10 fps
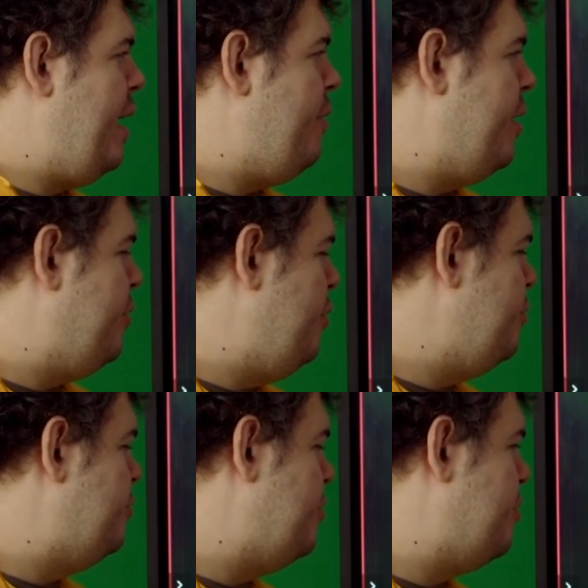I could
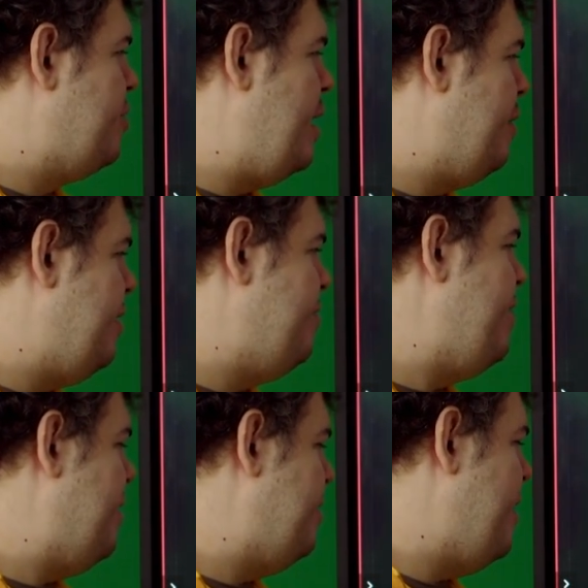just take this
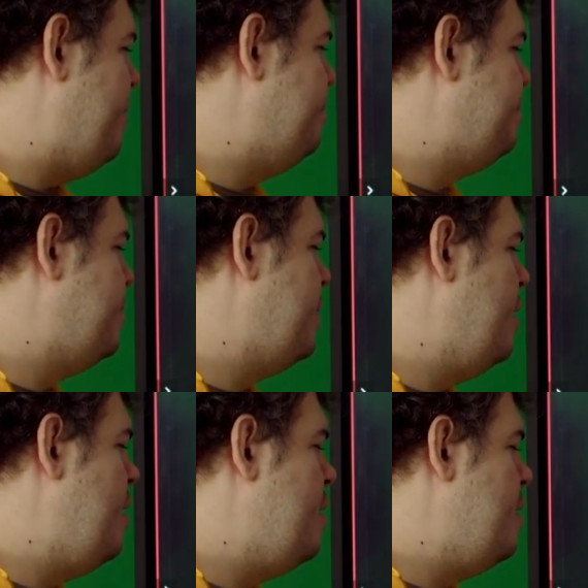vector
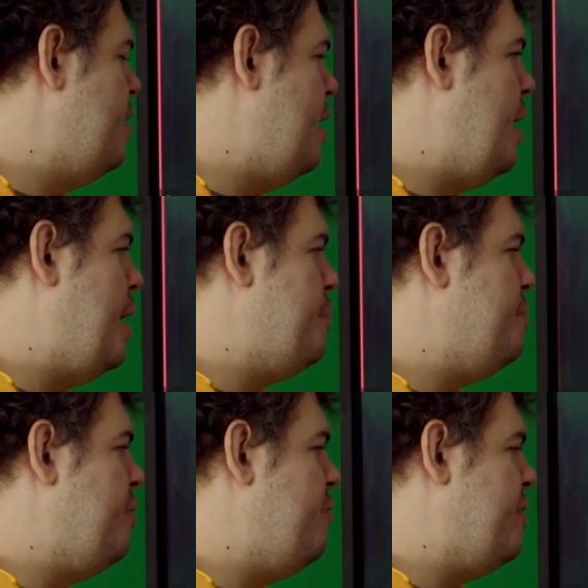and
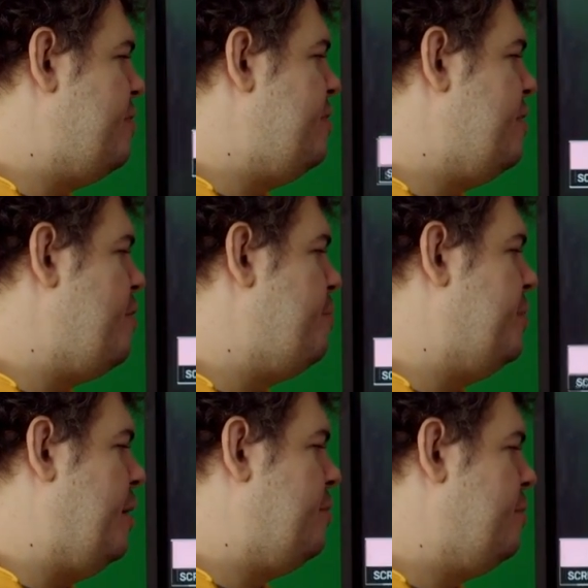move it to this
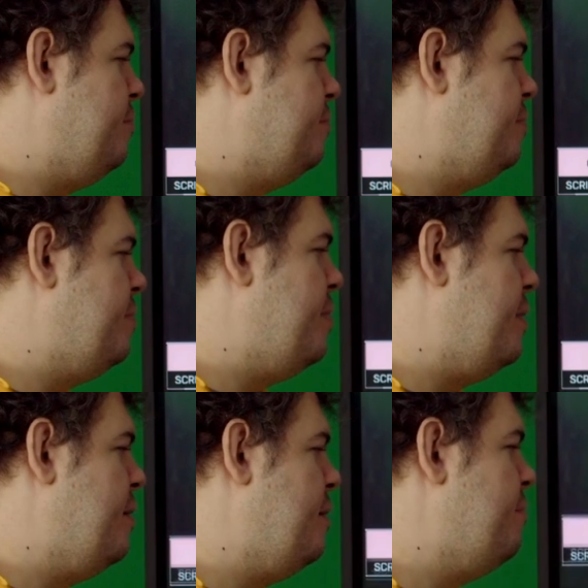object.
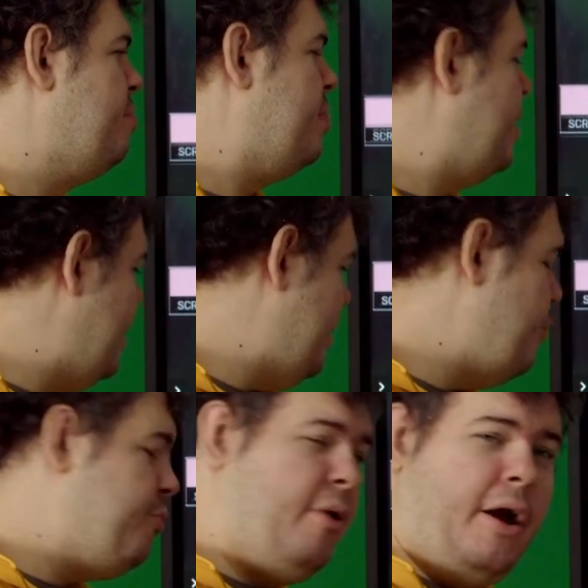And it would
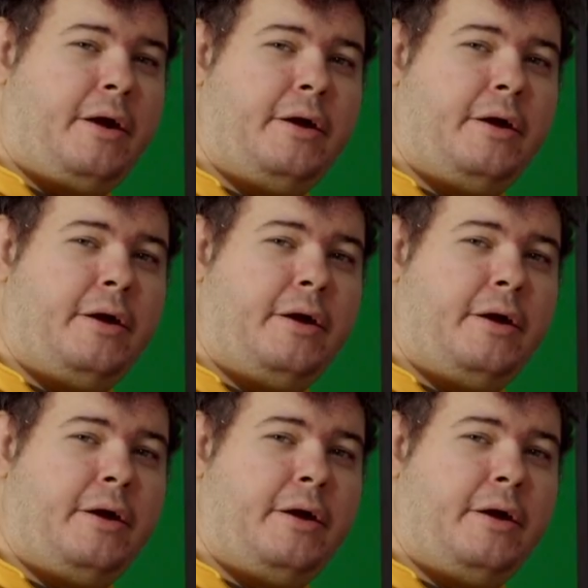work.